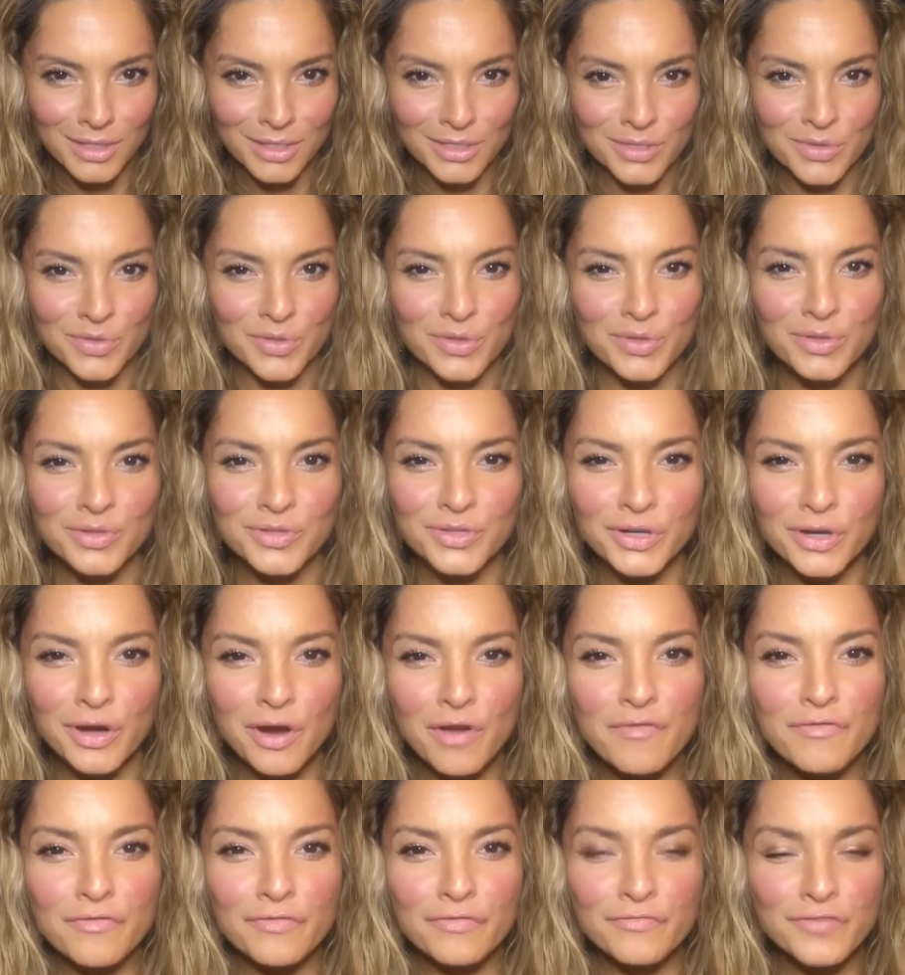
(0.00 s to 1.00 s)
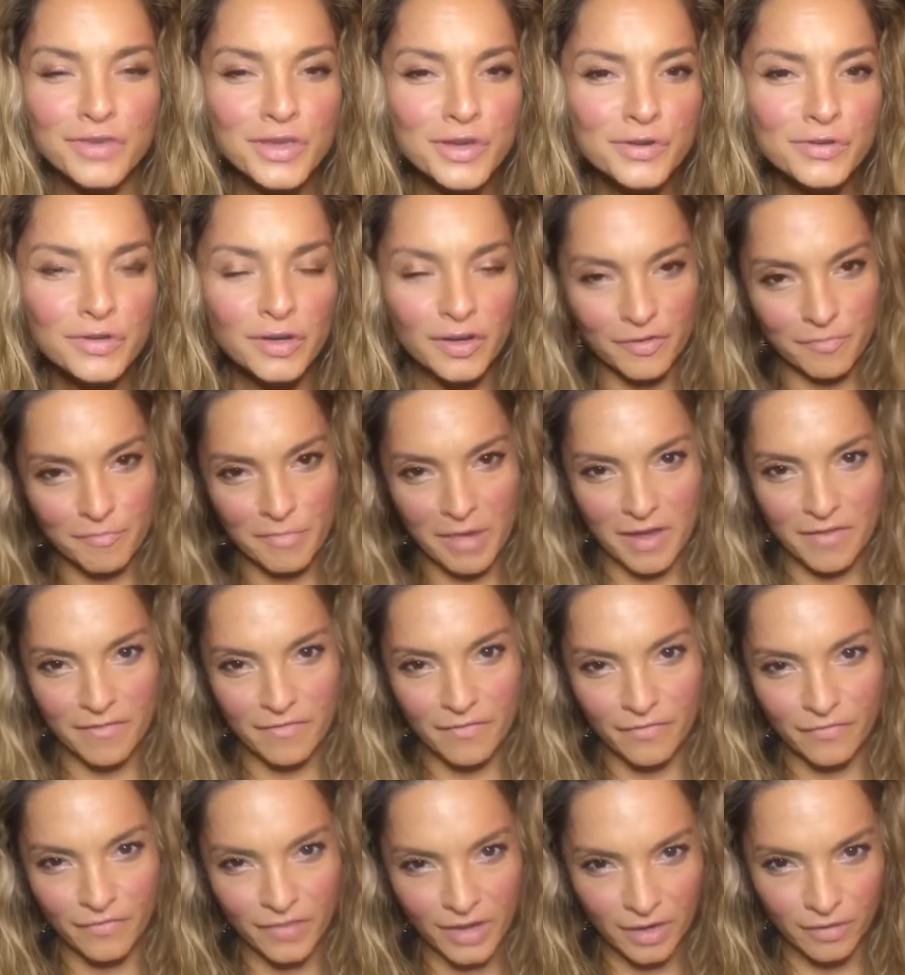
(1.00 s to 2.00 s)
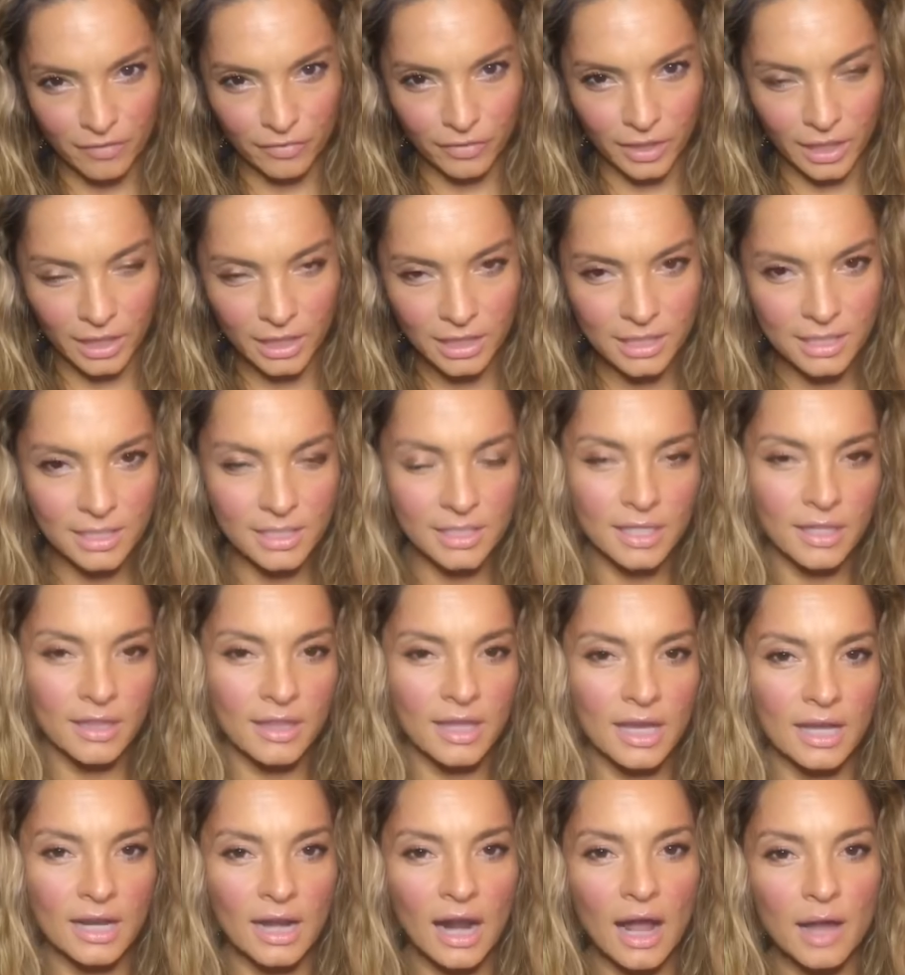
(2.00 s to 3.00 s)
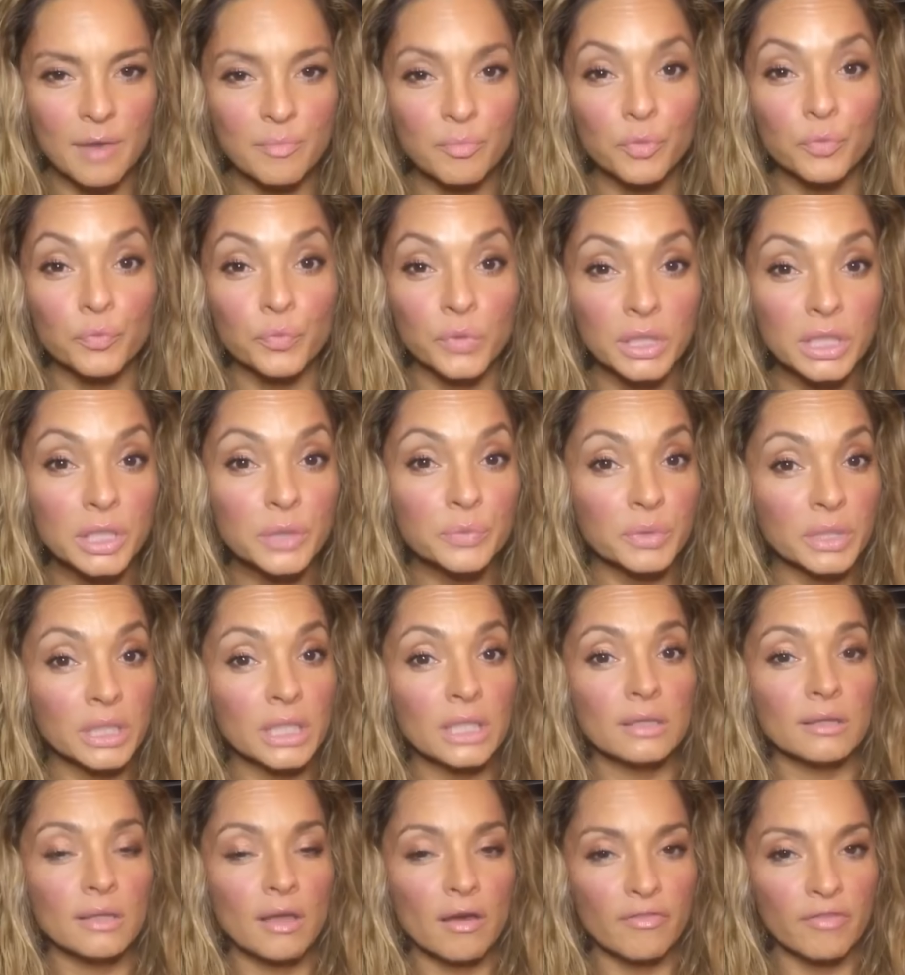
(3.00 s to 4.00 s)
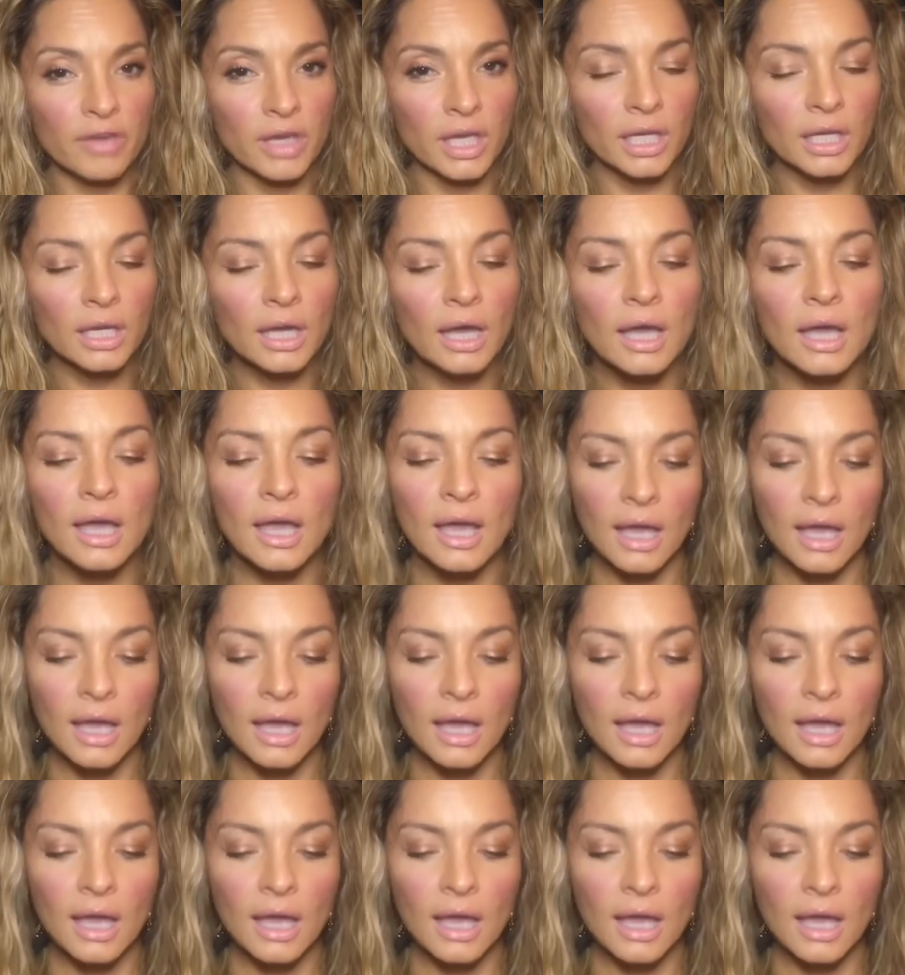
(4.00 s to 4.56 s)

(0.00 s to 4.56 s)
So those are a few of my favorites that I'm really, really loving.